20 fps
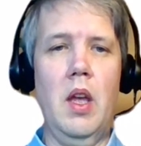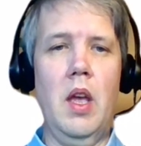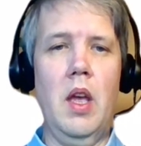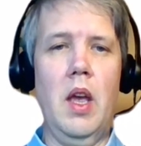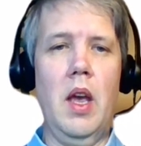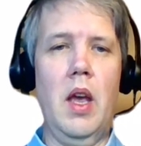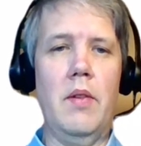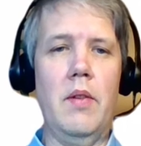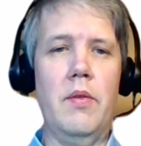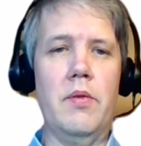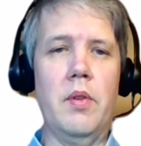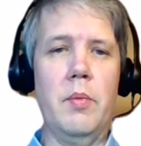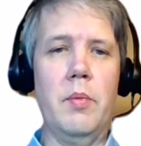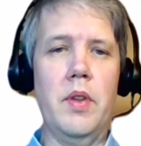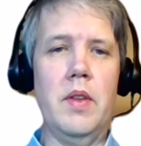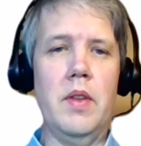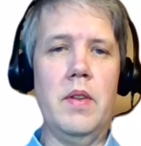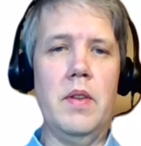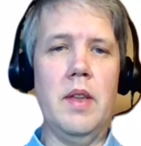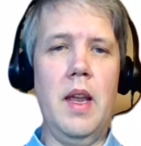And from
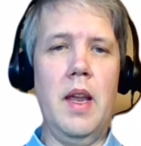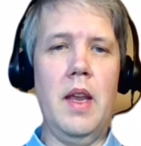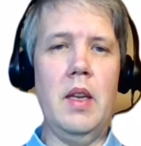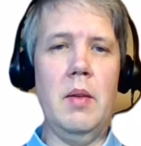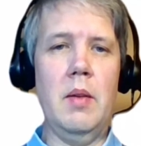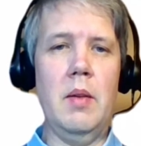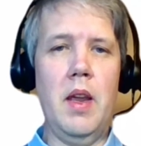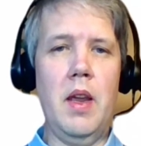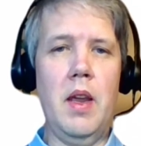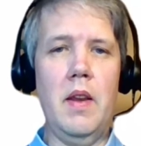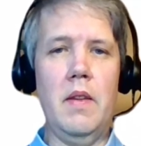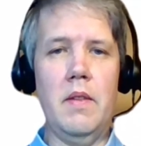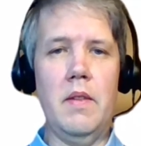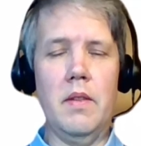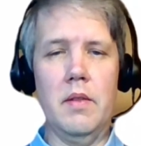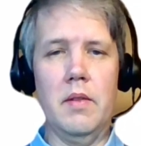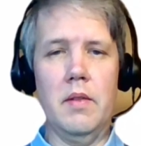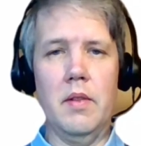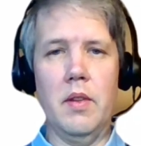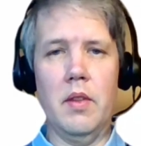this
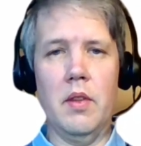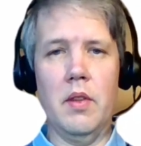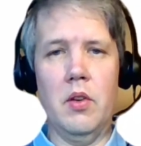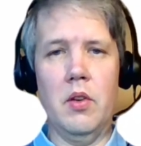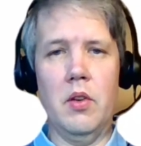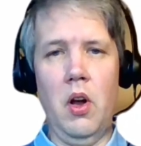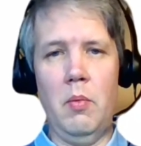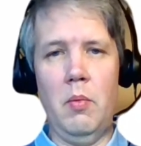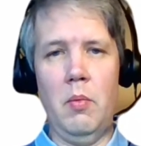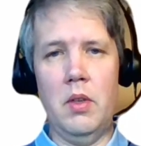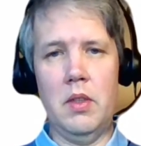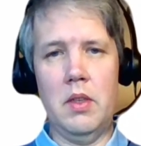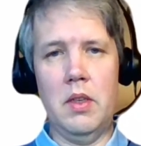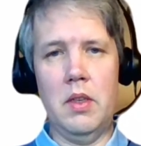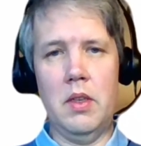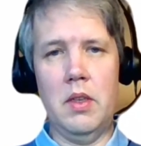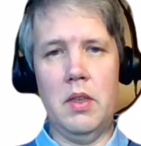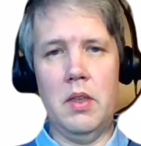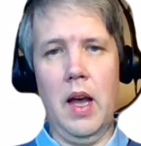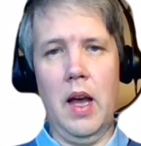database, the normal
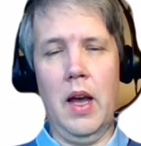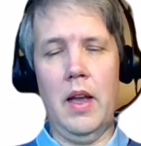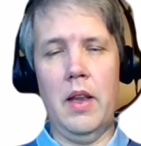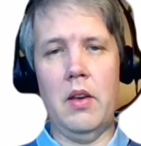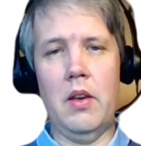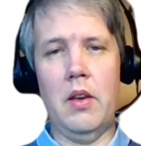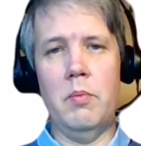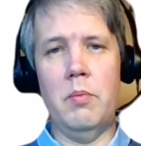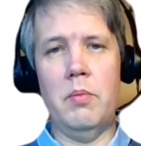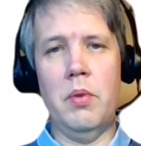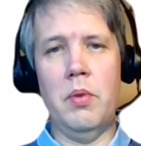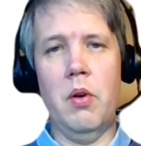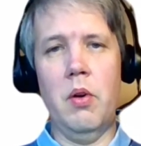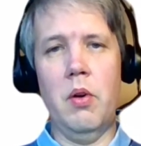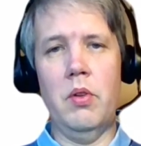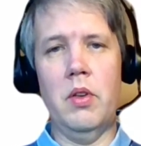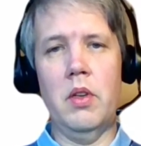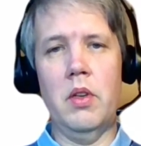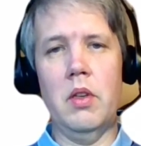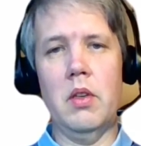TDI
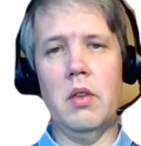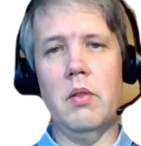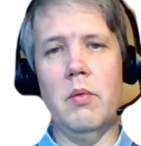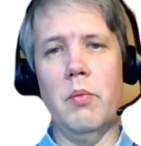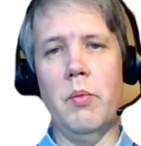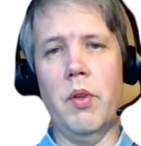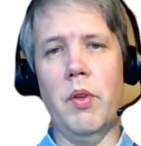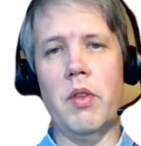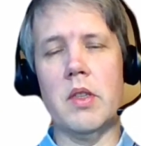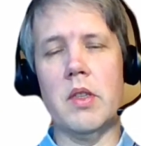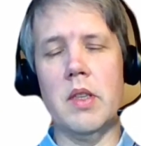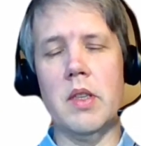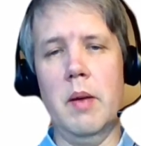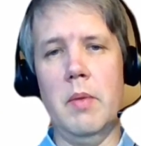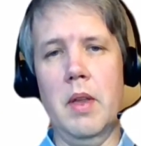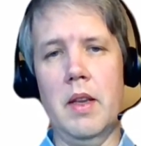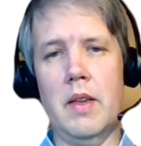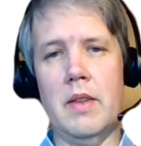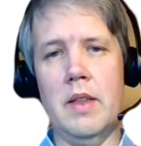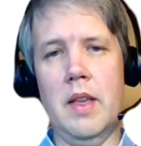component with some
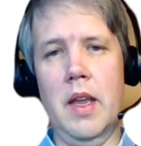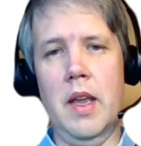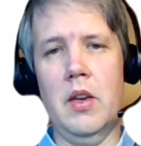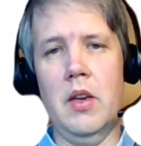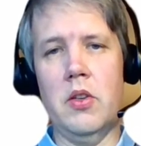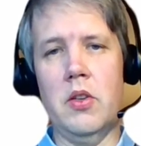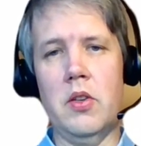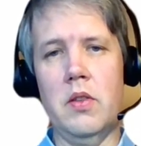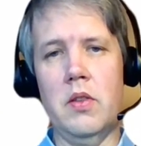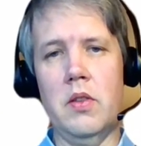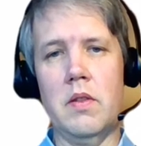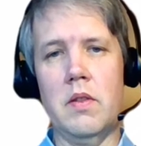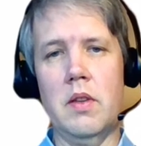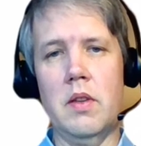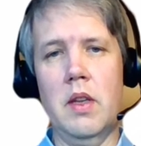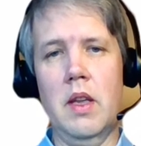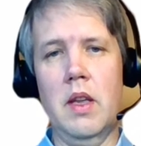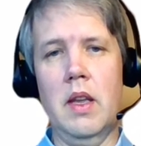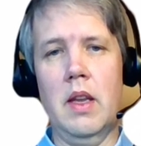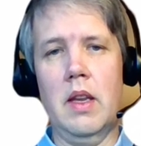extensions
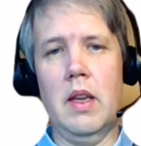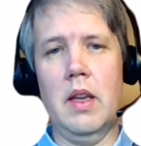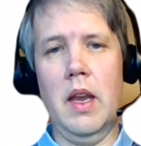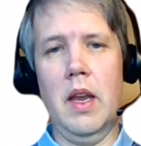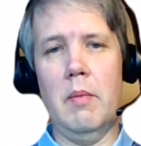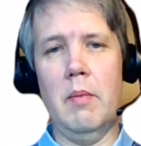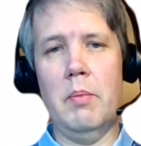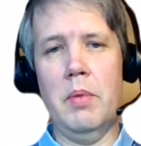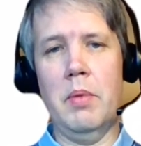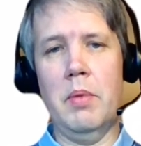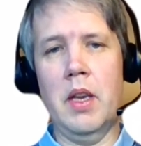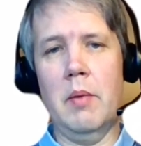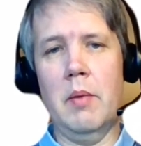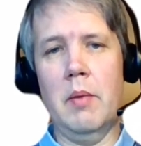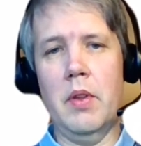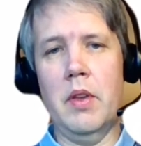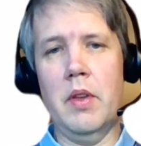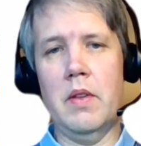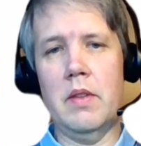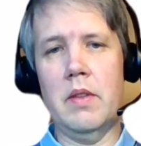can pick up
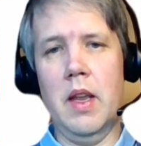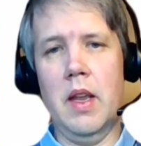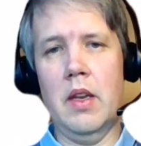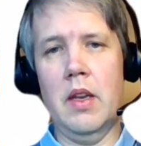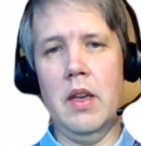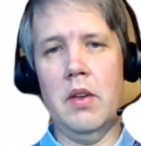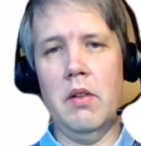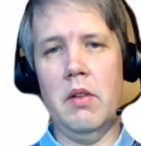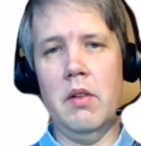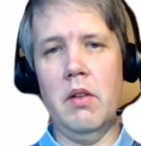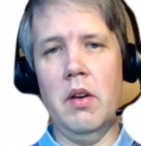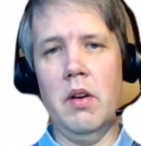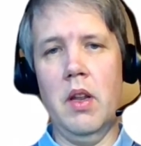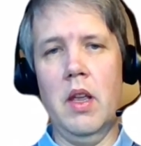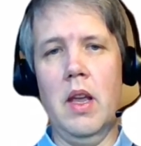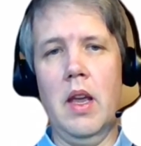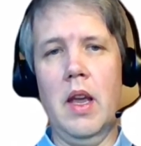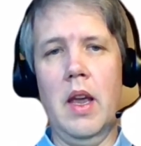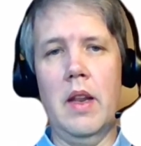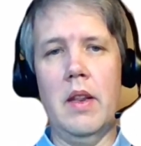this data
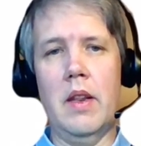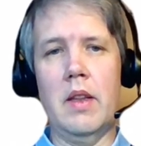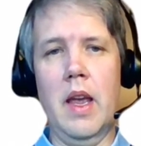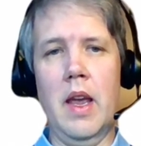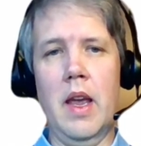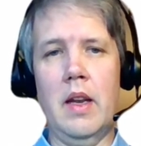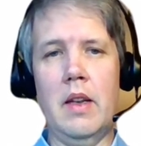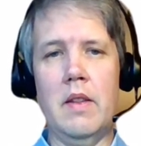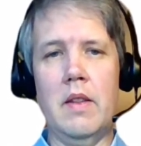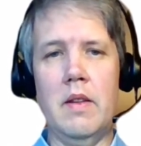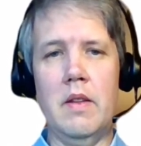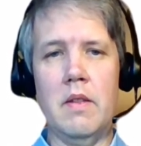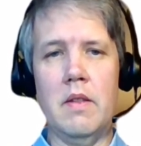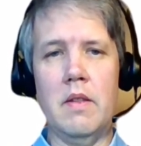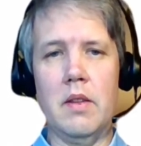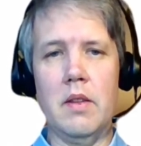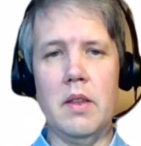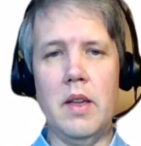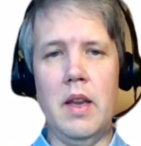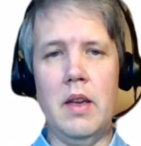and add this
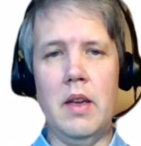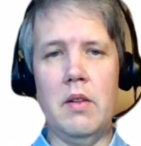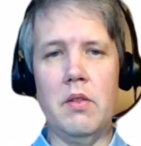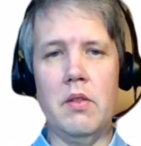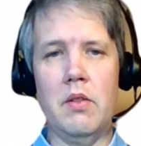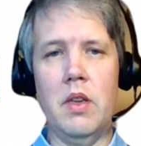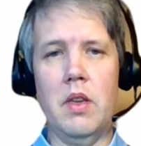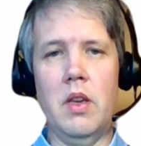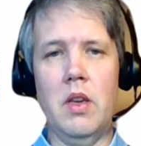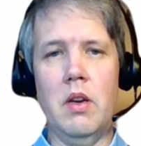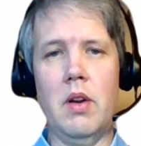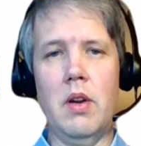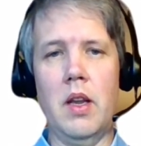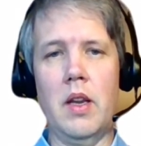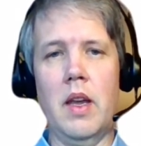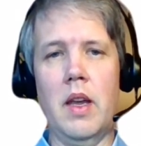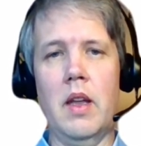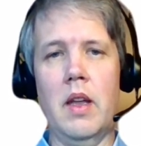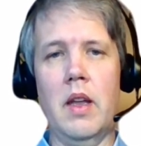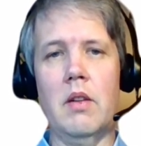data here
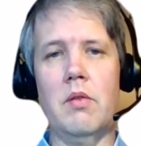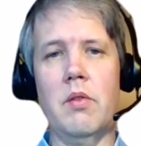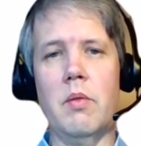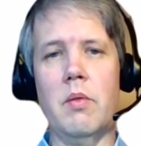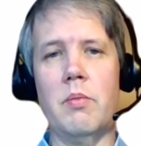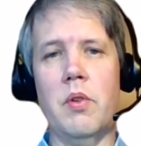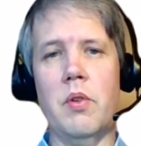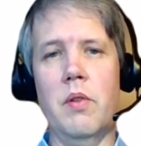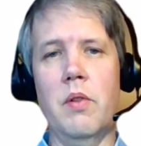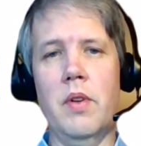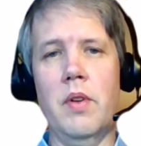again to the profile